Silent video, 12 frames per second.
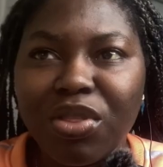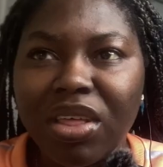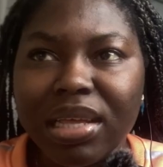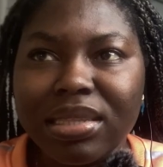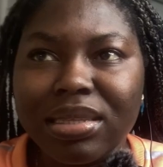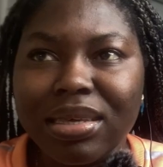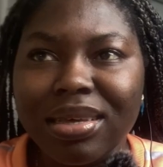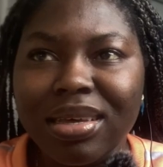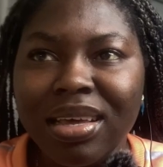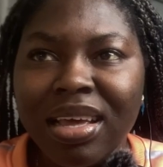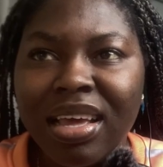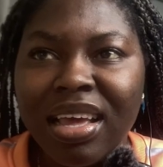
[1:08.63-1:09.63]
that.
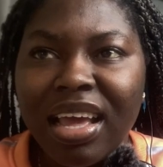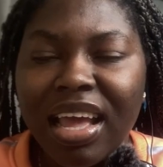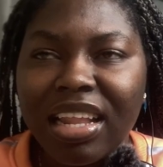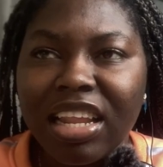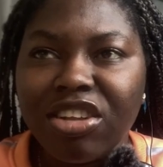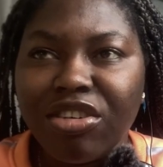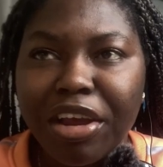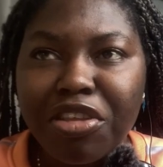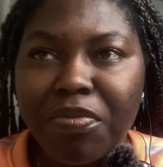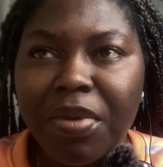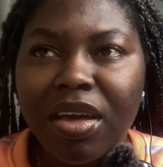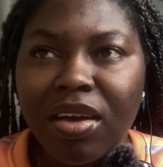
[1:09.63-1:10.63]
And they tried
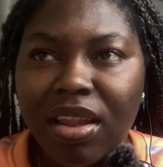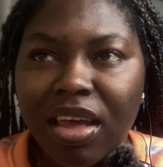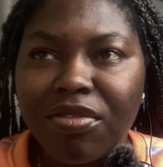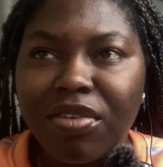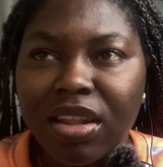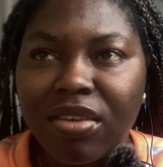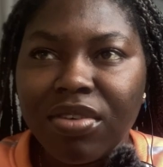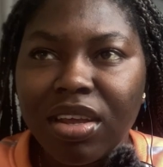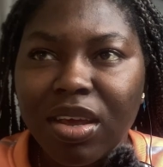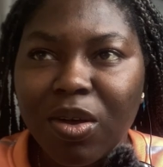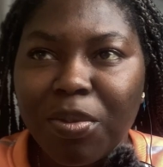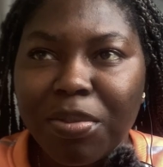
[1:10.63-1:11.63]
to make our life a living
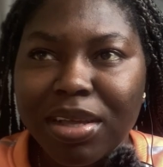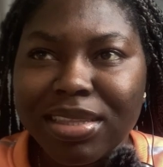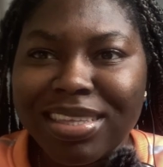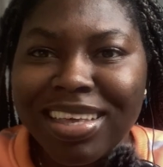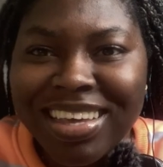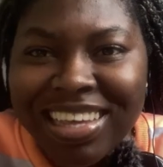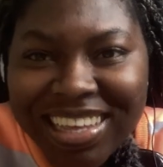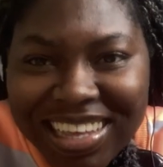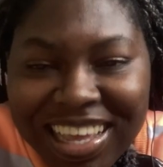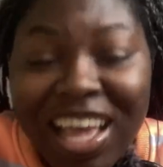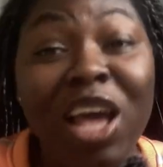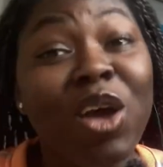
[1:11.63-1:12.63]
hell, but
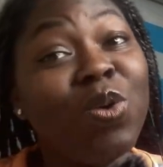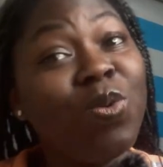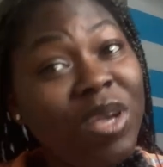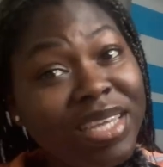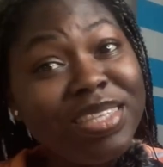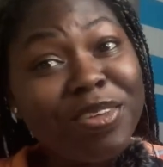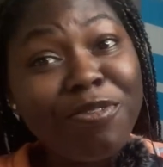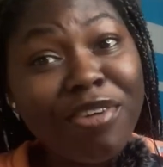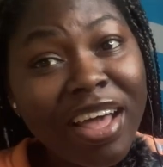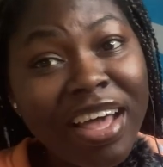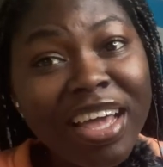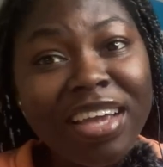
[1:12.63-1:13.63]
we
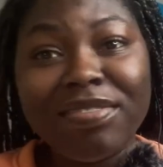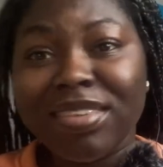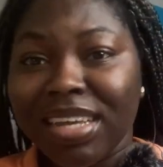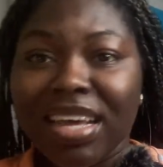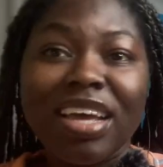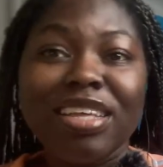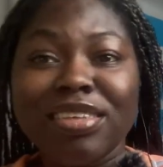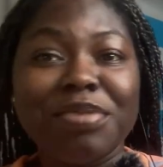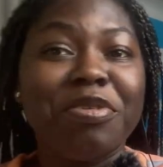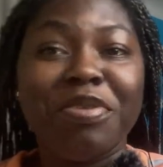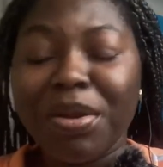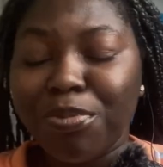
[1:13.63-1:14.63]
survived. Yeah, so
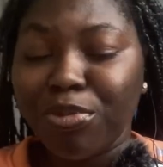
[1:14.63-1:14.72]
I'm a red